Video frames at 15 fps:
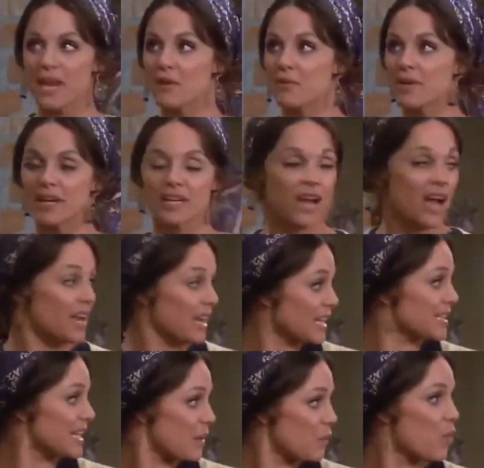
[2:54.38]
a guy like
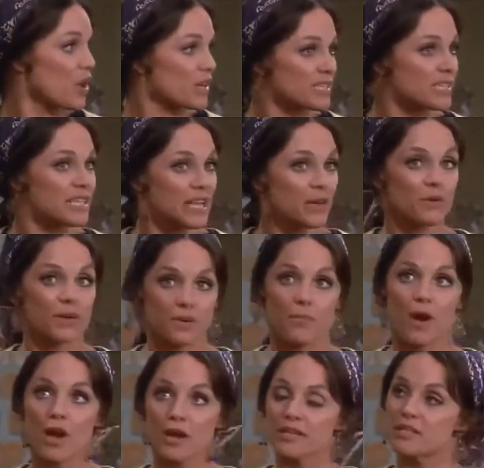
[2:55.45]
that walks in here and
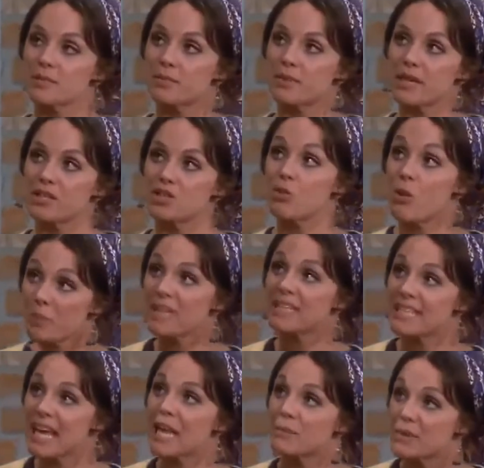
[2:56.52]
admires the place. You want me to
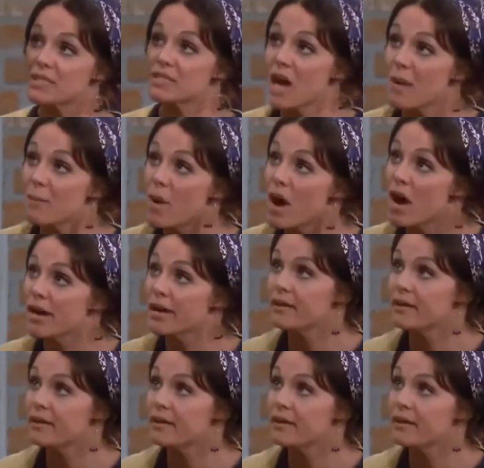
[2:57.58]
tell him it's not mine?